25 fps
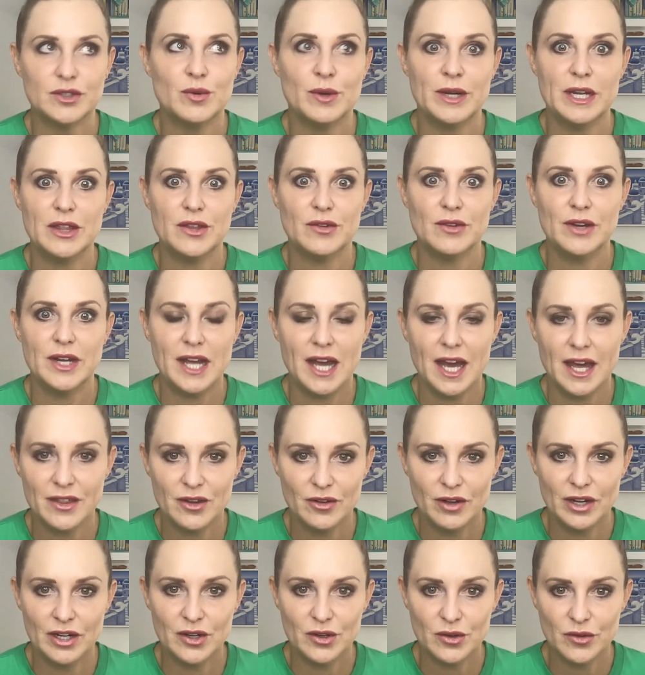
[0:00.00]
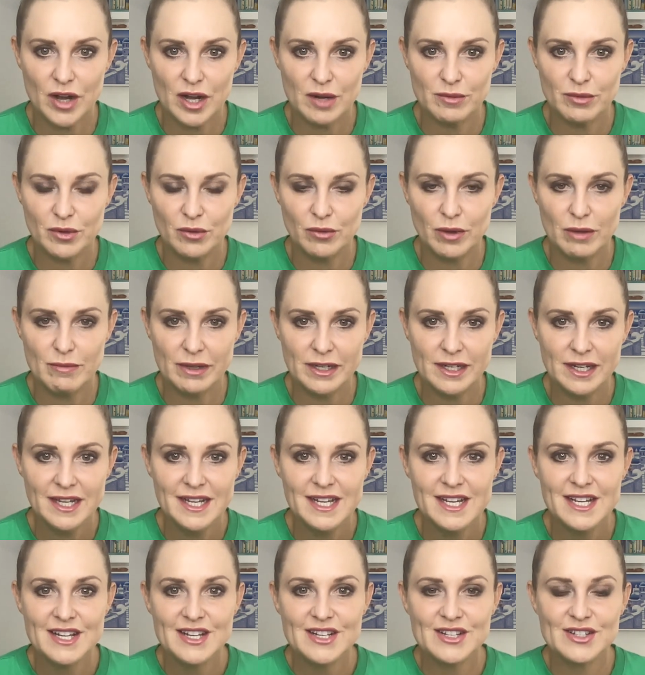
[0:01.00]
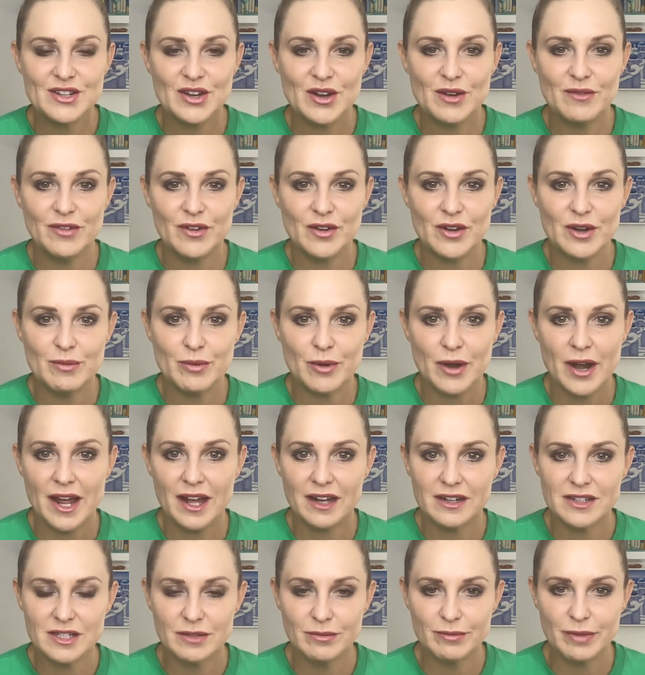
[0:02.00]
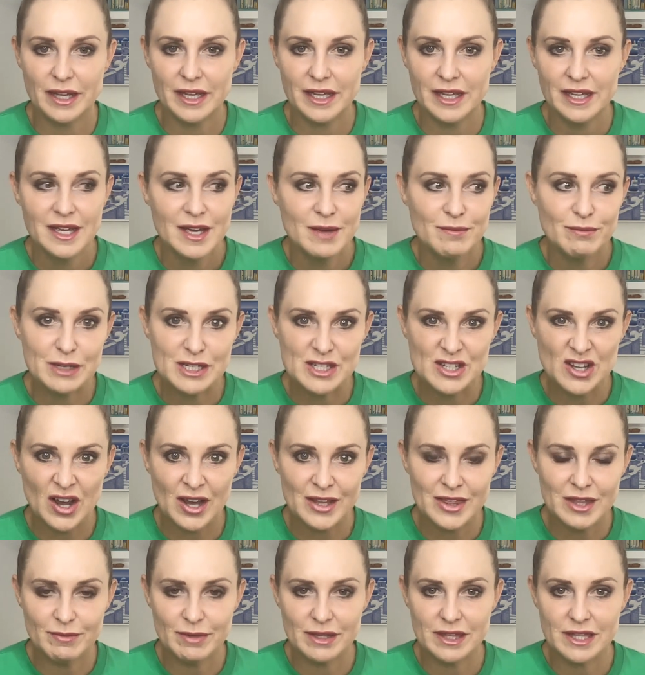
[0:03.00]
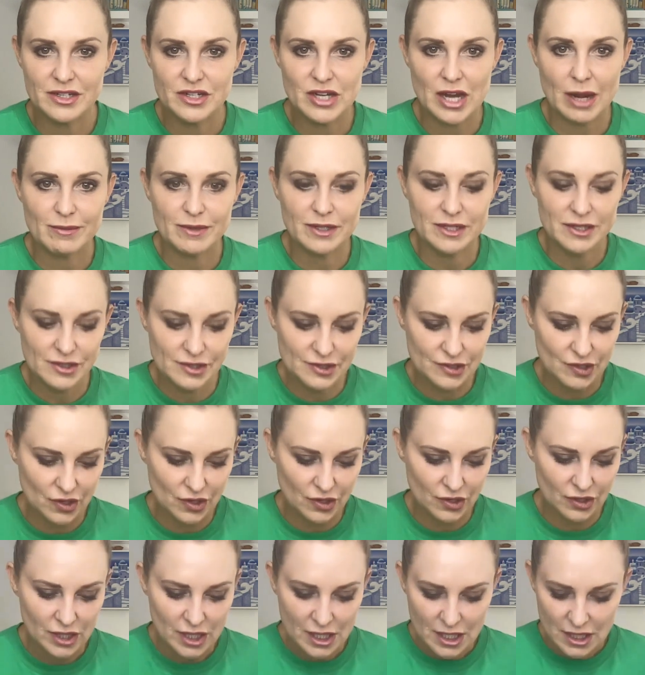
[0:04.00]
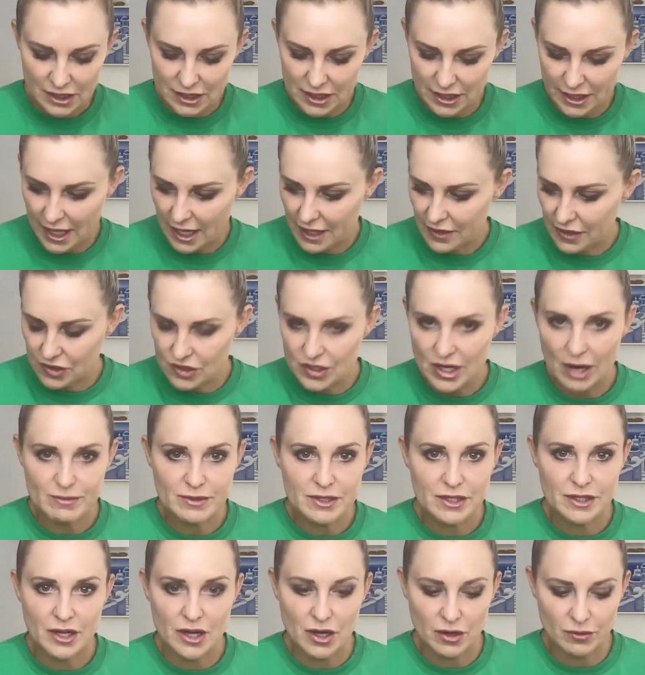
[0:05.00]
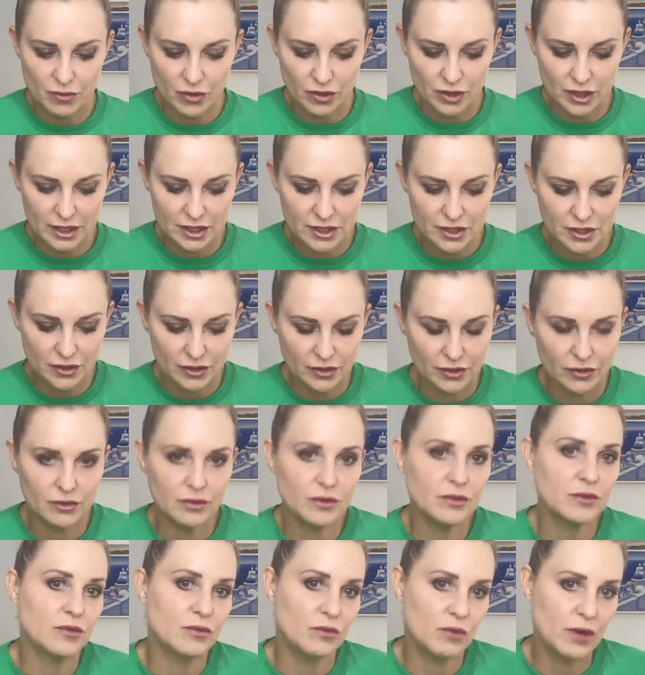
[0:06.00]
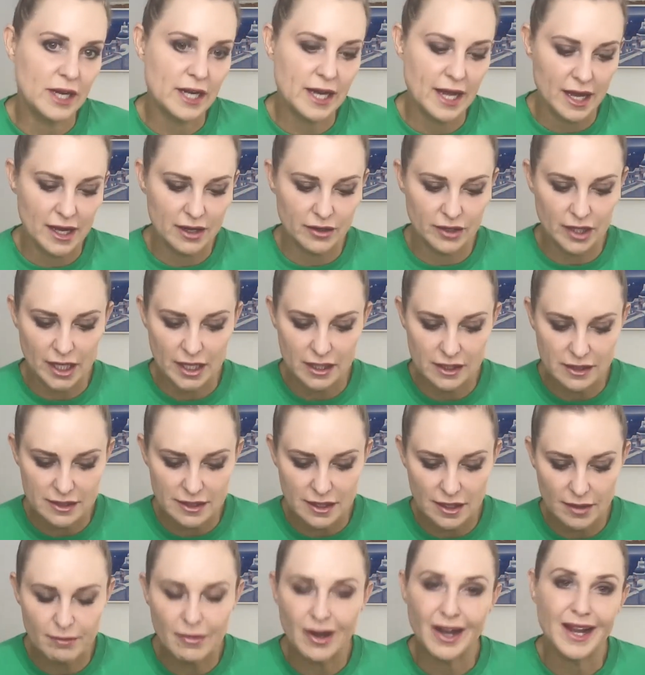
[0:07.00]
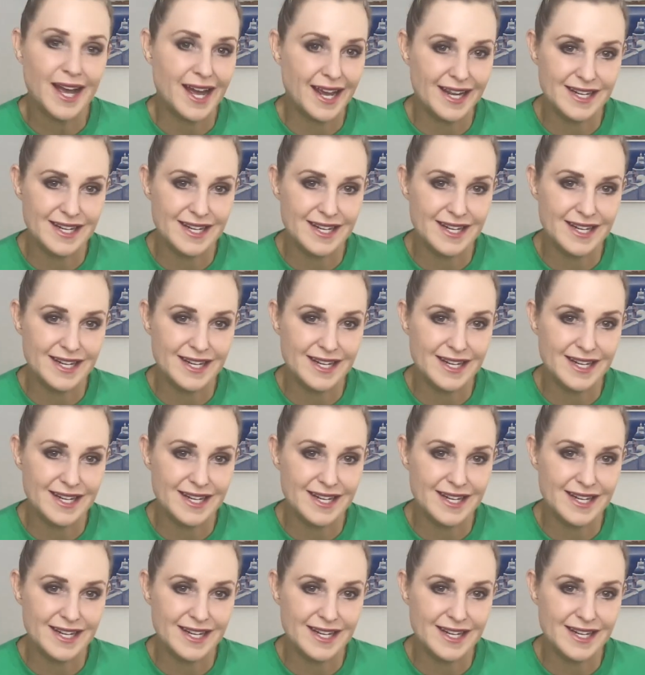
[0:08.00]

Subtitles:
23 other incredible women. So I'm very proud to be beside them in the chapters. So today, the chapter that I'm wanting to read out is my